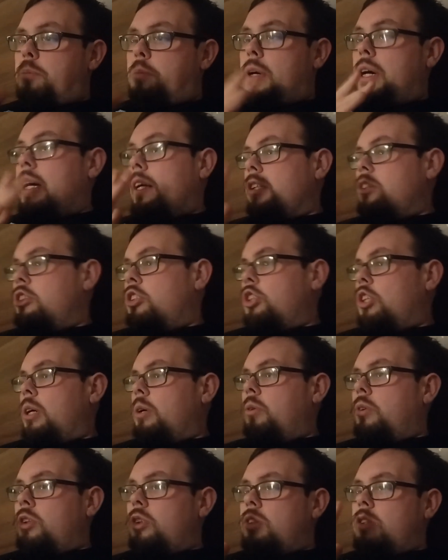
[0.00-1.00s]
baths,
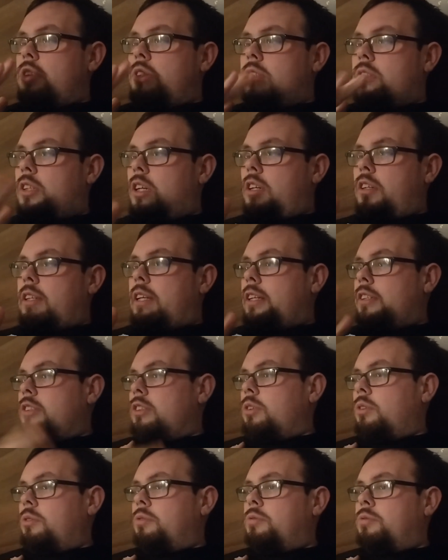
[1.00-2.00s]
showers, all that
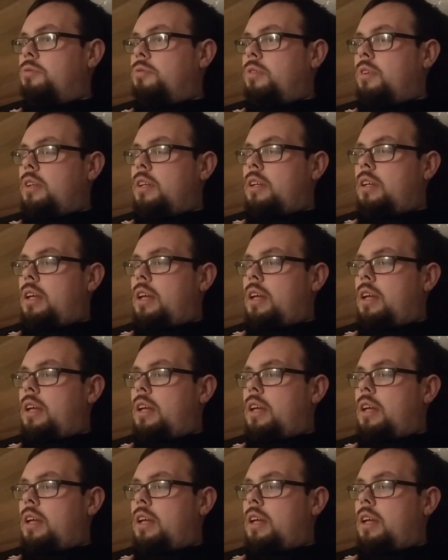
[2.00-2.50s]
stuff.